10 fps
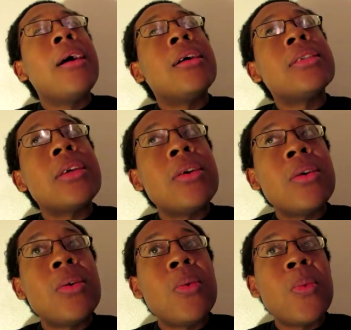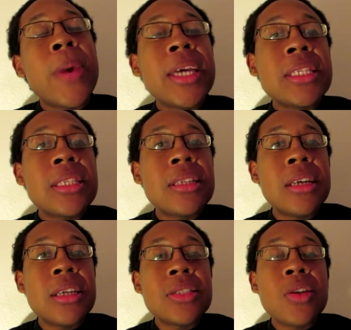So Wes
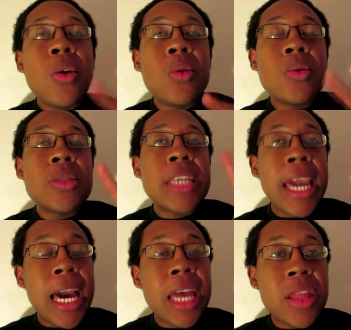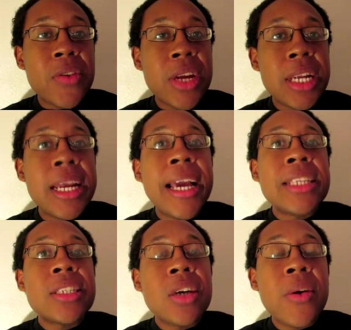told Catherine
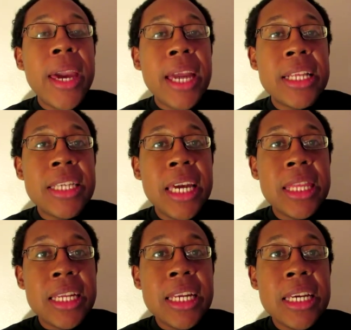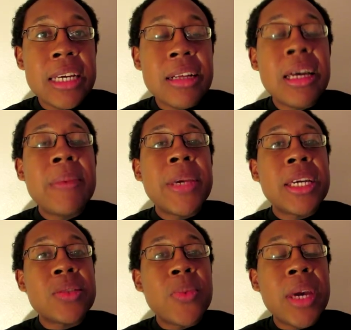to go ahead and take the deal
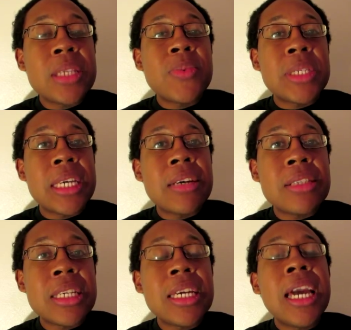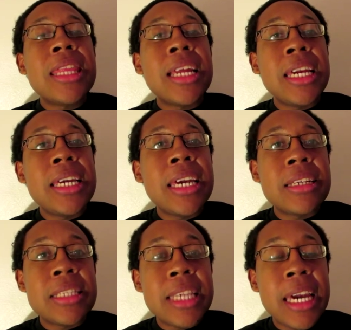because Wes was guilty that he
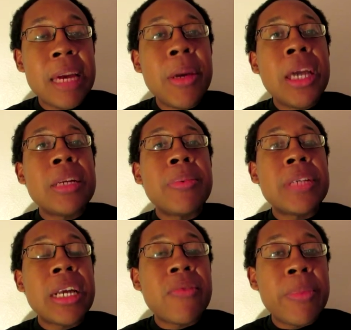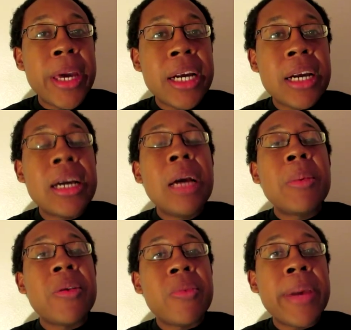killed Sam to protect Rebecca,
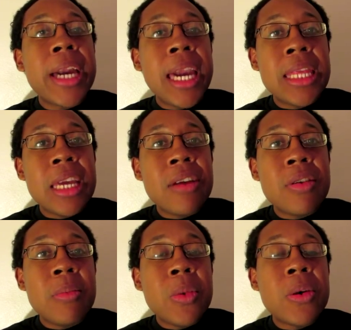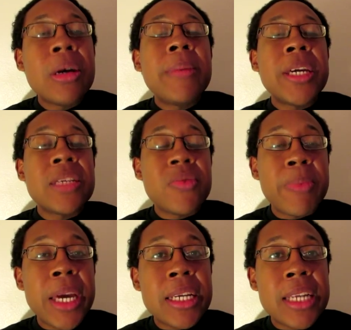but Rebecca ain't there no more because
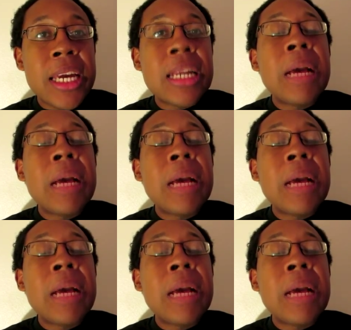Rebecca dead